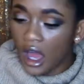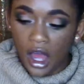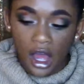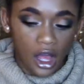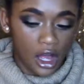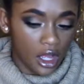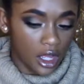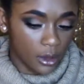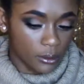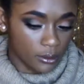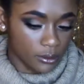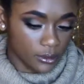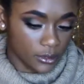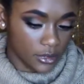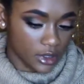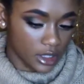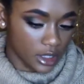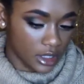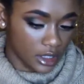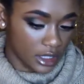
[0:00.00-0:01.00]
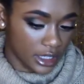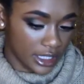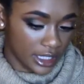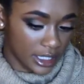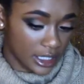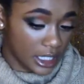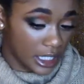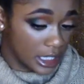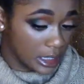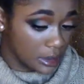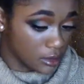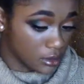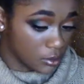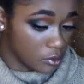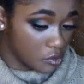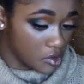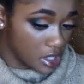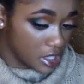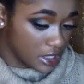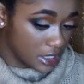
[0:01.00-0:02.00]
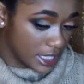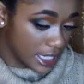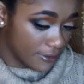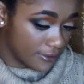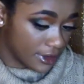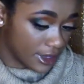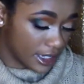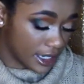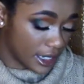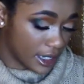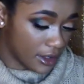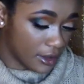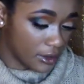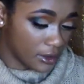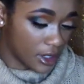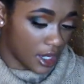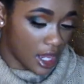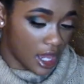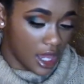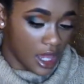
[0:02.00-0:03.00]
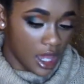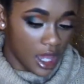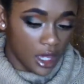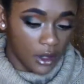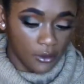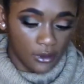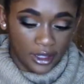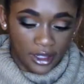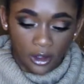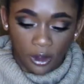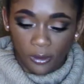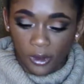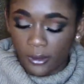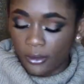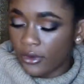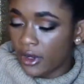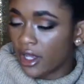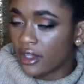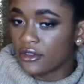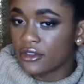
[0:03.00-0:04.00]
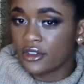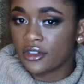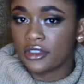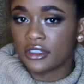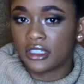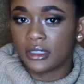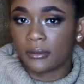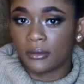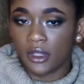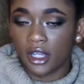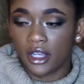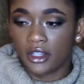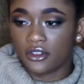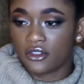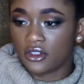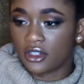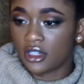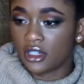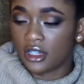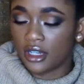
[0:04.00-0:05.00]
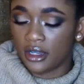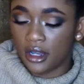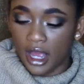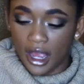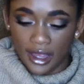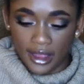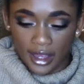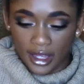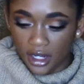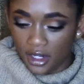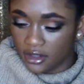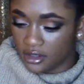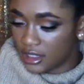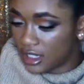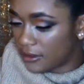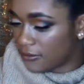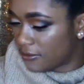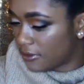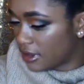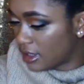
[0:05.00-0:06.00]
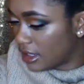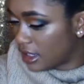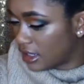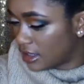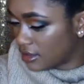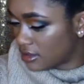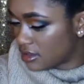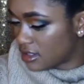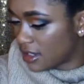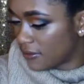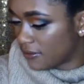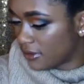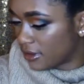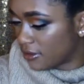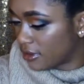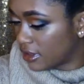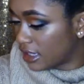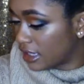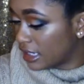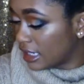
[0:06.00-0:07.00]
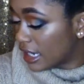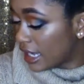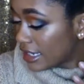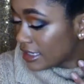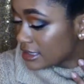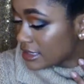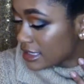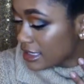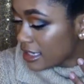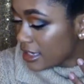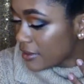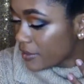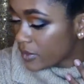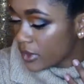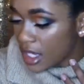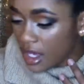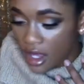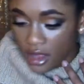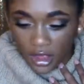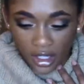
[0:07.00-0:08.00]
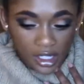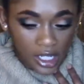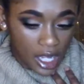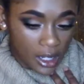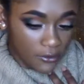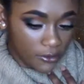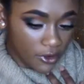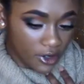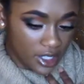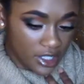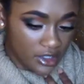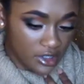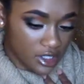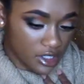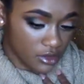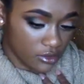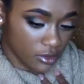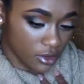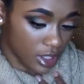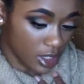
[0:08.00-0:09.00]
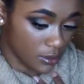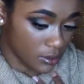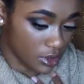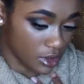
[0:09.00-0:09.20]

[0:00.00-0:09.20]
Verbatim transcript: Um, like, it blended everything out, like all my bronzers and blush and highlighter stuff and stuff like really nicely. The coverage is really